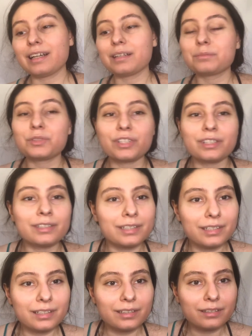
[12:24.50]
I'm trying to
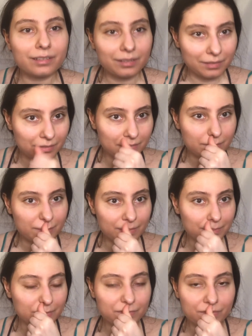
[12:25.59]
get
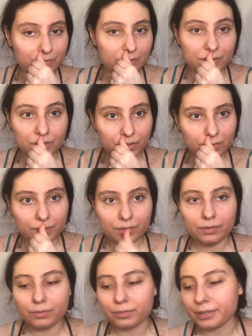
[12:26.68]
a facial. I don't
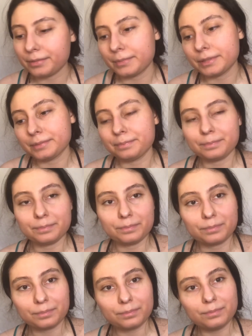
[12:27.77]
know where, but
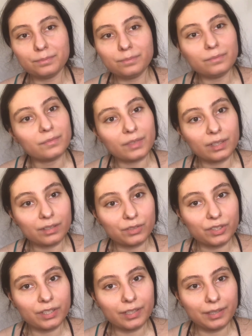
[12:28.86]
I'm
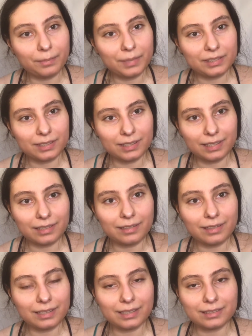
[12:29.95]
trying to get my skin
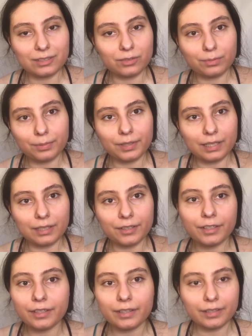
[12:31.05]
super
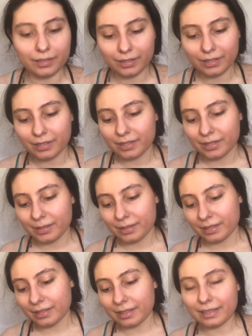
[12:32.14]
clear.
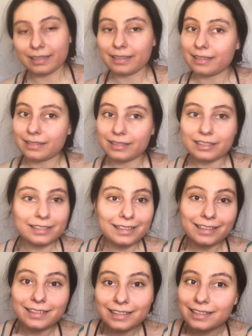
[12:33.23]
And
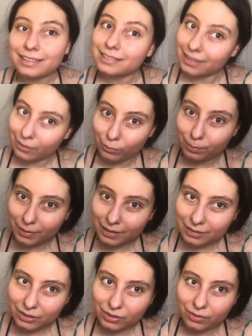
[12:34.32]
nothing is
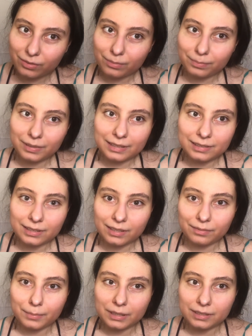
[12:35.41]
helping, so please
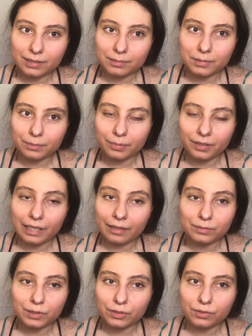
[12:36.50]
give me tips. I probably
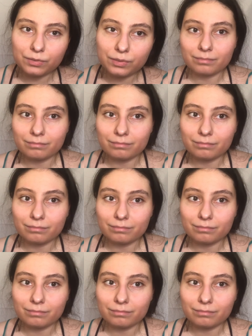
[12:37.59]
have to use,